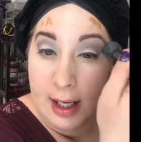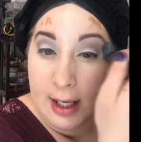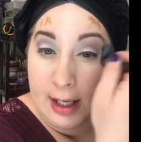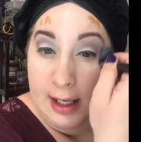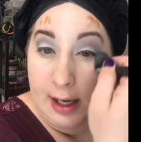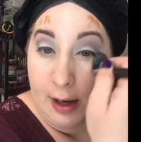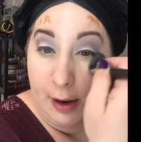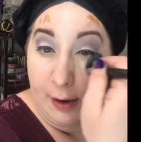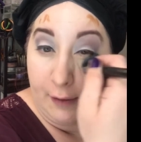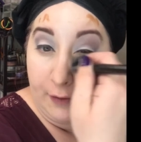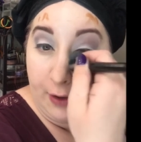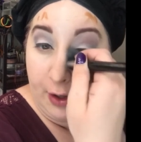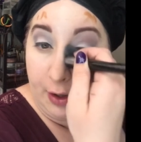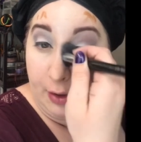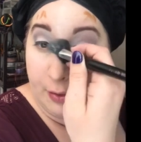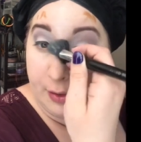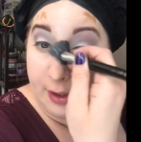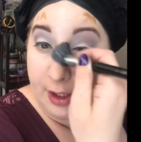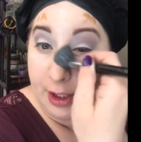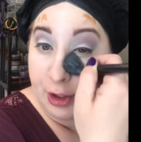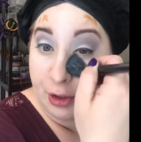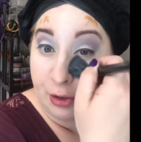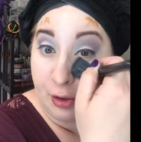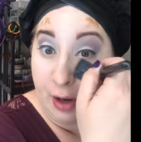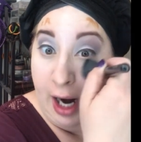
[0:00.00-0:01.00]
Now, if you use
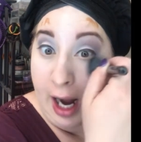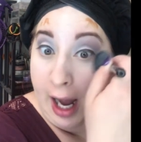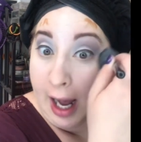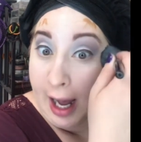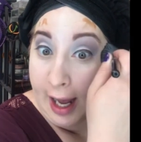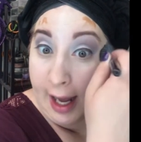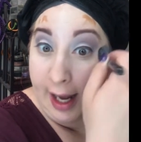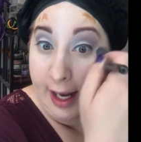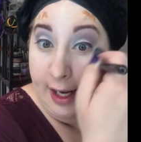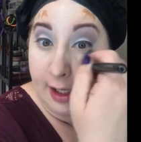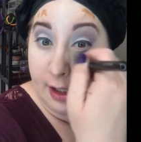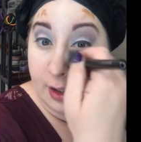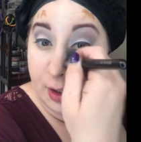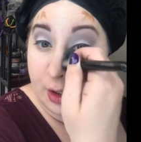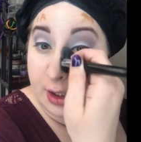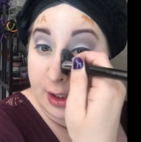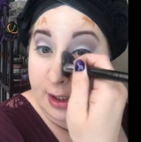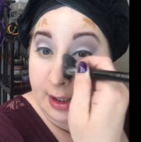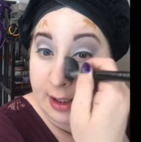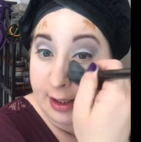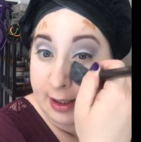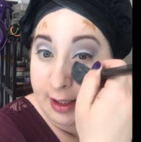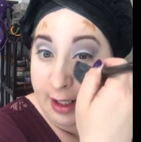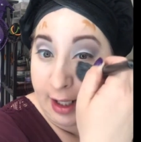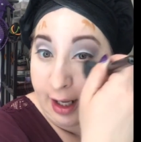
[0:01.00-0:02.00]
it dry,
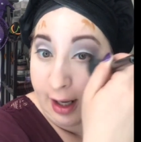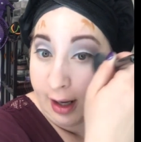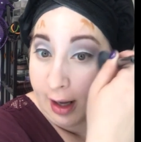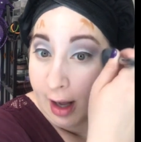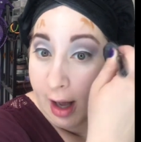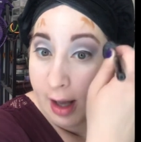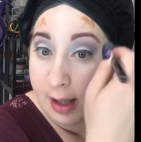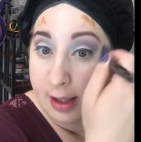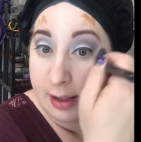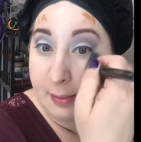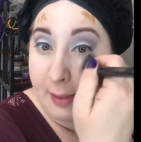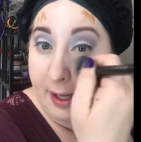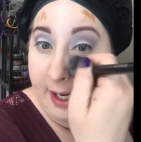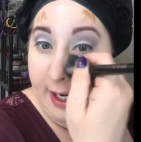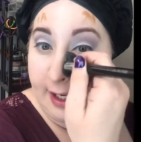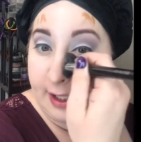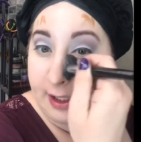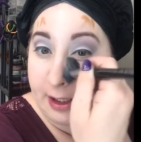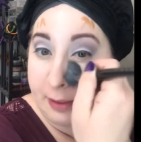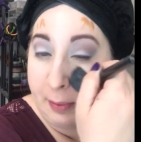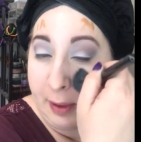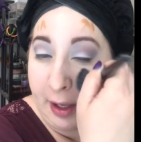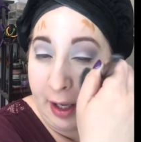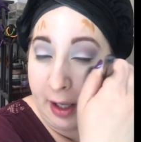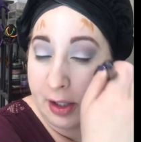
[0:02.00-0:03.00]
just as like a cosmetic
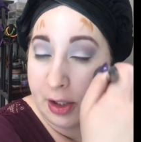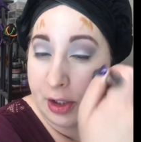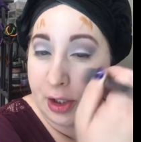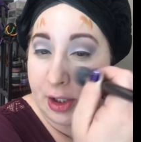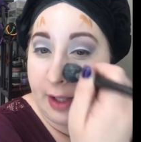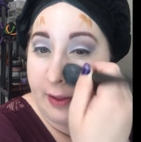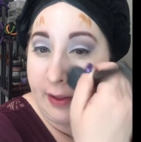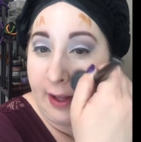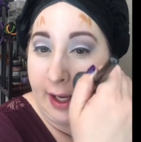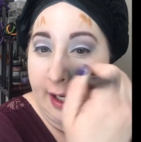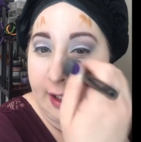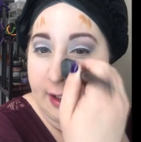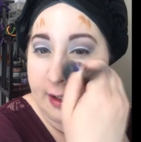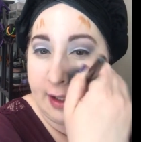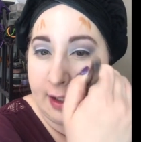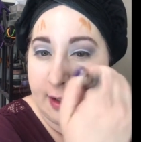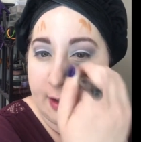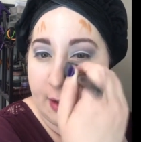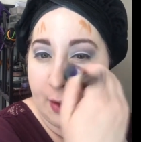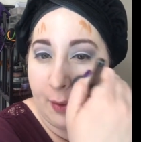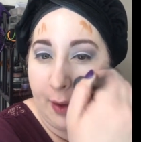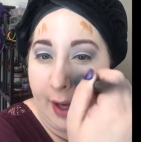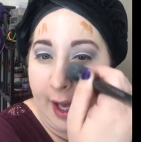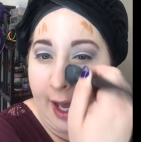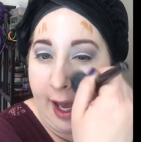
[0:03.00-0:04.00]
sponge, I think it does
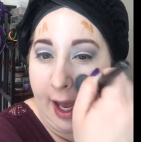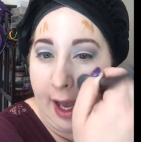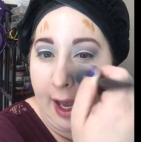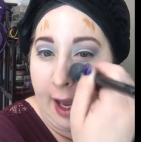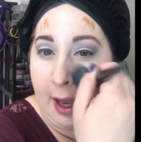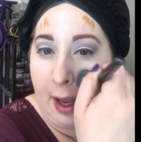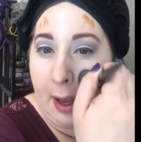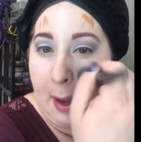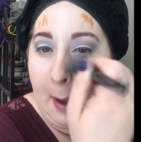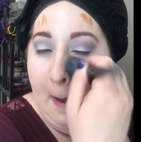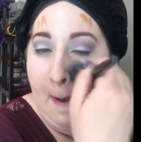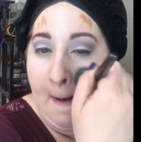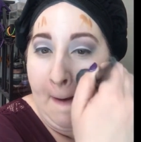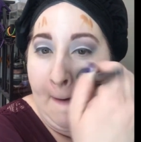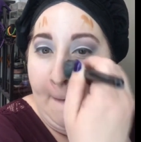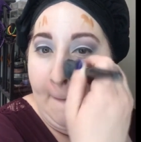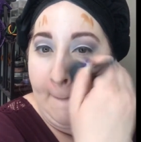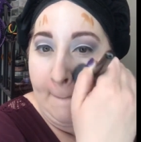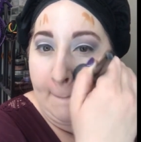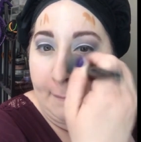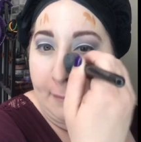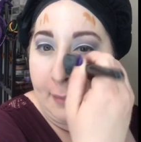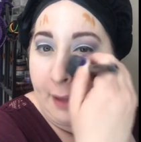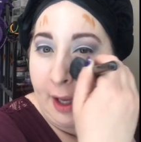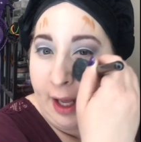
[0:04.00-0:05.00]
okay.
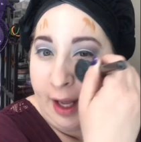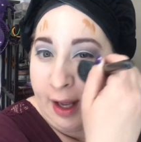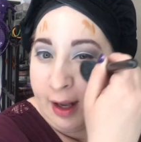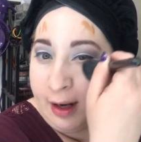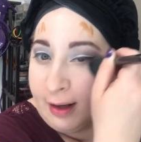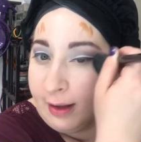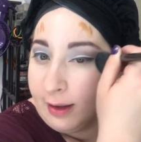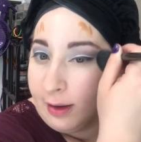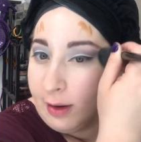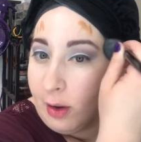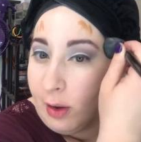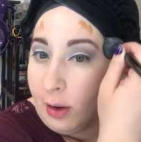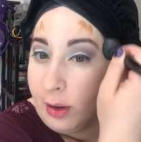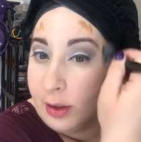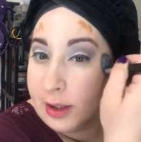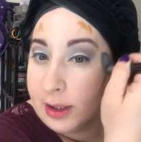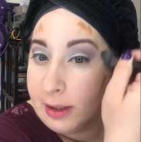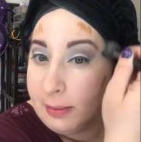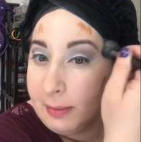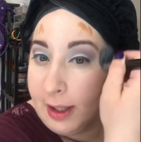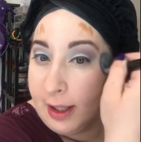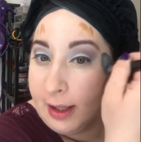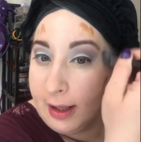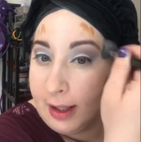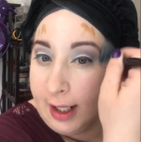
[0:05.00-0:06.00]
But
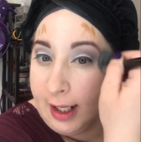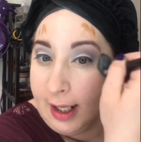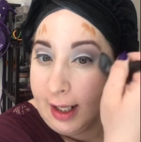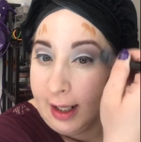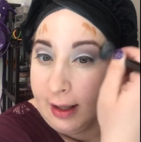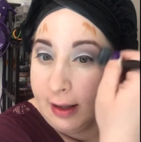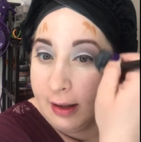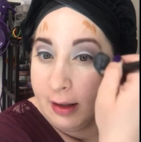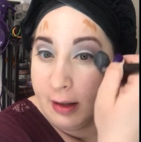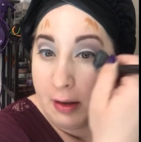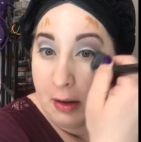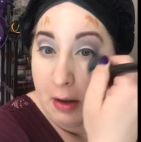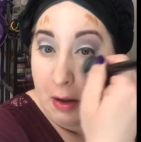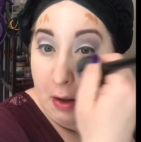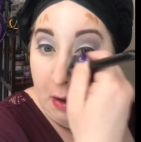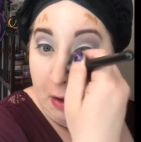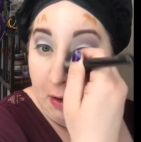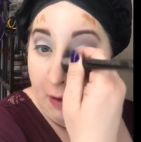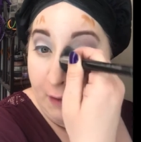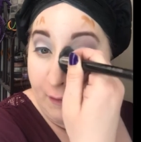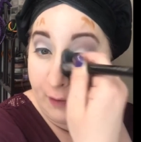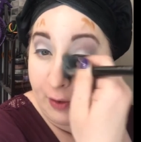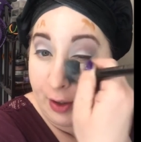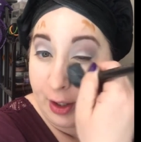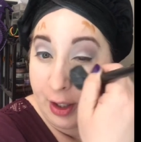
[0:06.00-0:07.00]
ultimately,
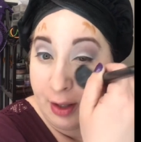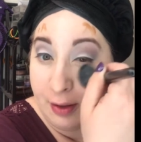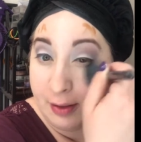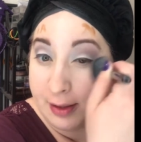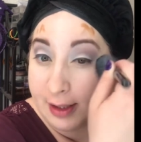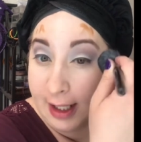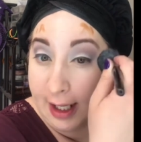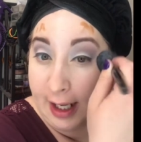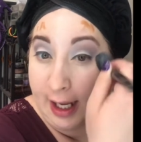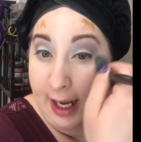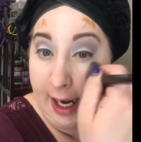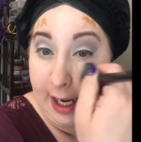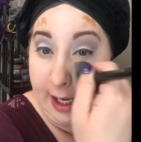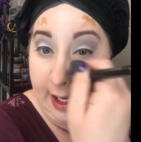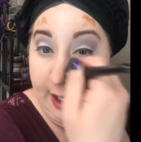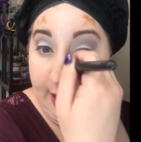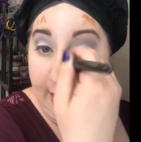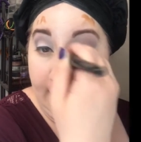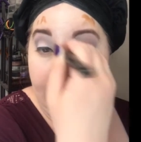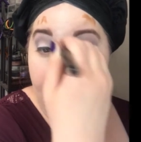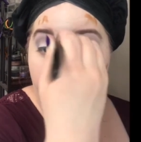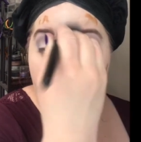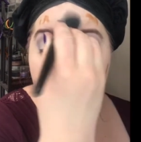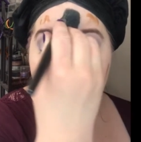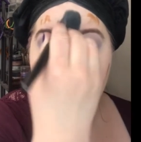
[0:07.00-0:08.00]
for using
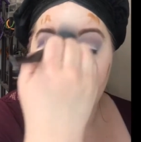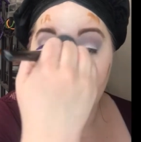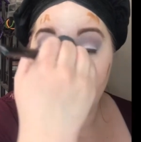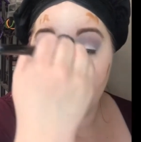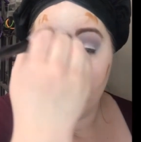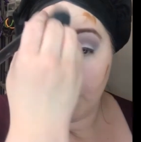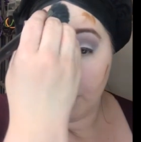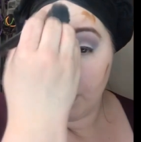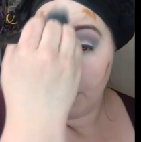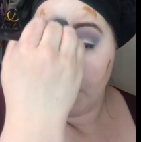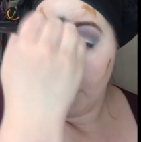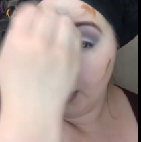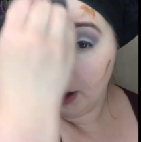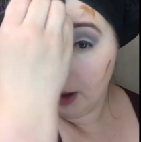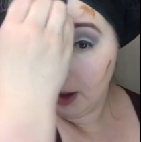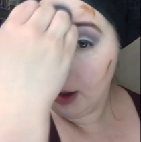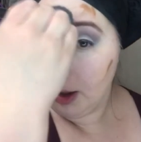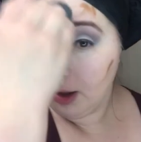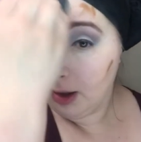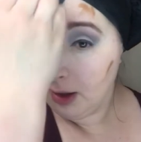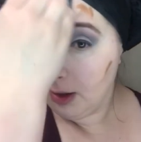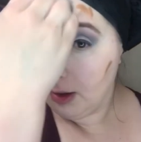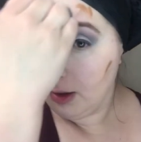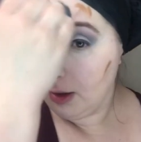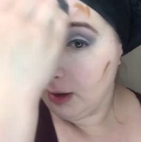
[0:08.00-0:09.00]
any of
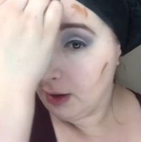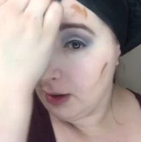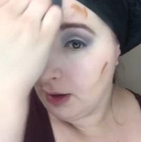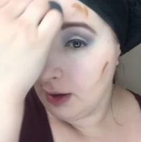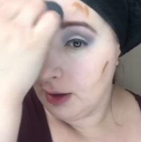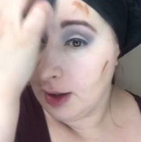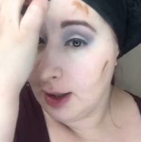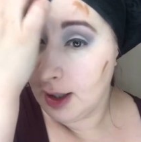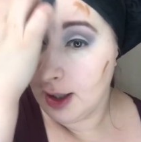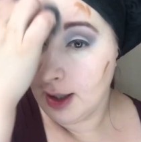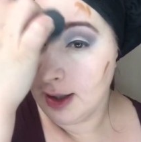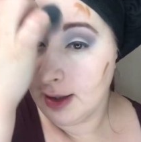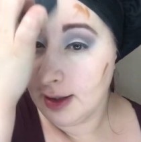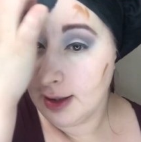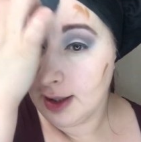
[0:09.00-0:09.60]
the